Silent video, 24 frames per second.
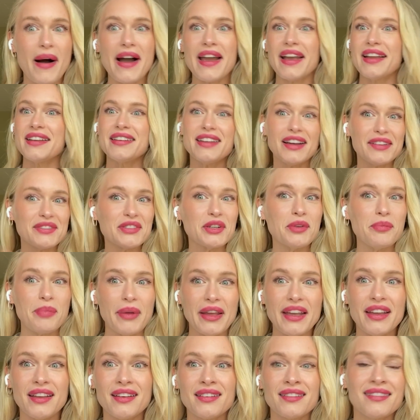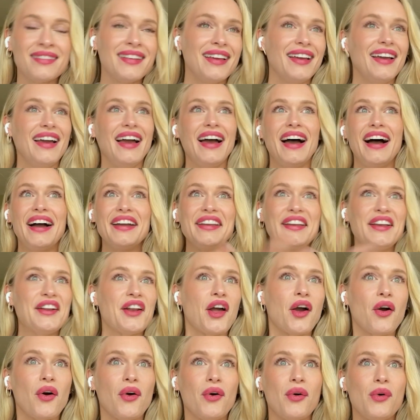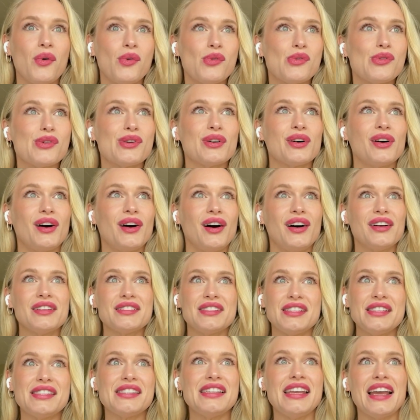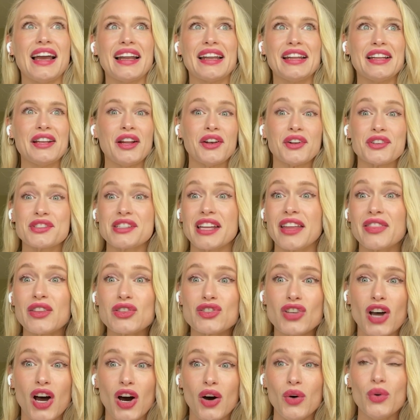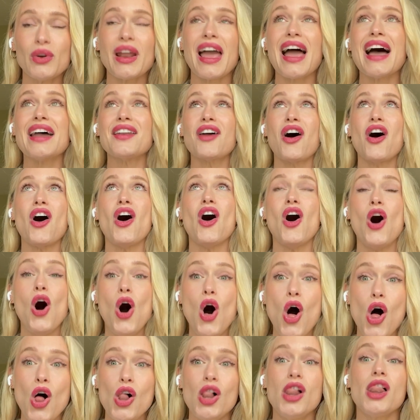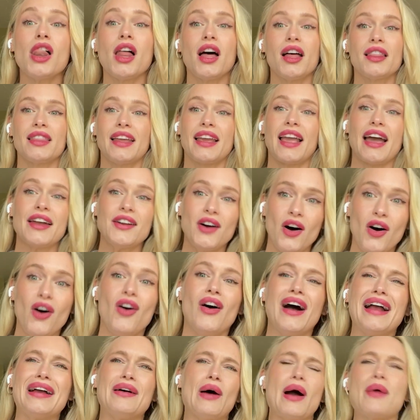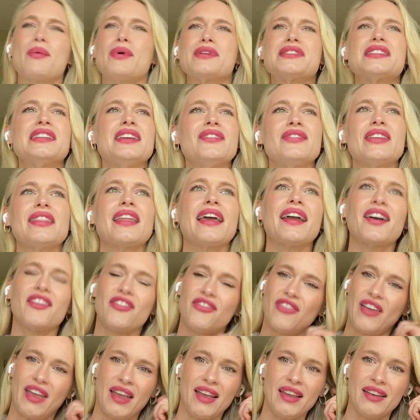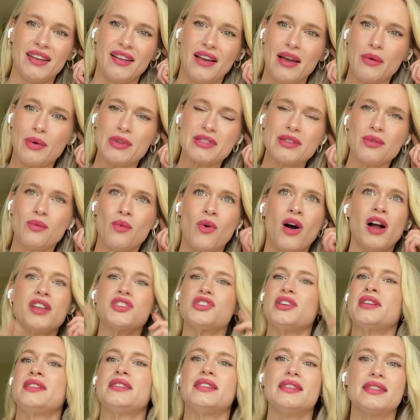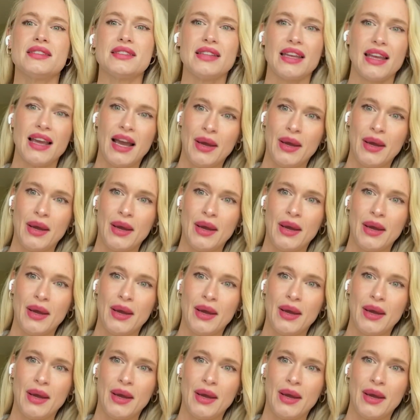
I had never been... on Disney. I didn't understand the tone at all, like at all. I wasn't even like a fan of it. I wasn't watching Disney.